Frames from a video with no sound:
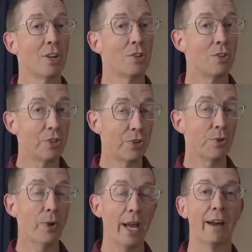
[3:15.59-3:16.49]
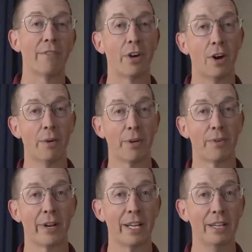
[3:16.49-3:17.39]
you have a carbon
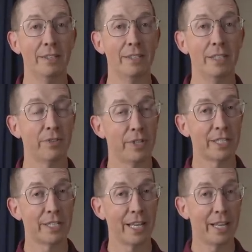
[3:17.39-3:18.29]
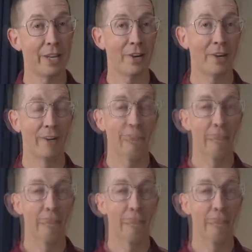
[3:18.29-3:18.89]
ring that you need to take care of.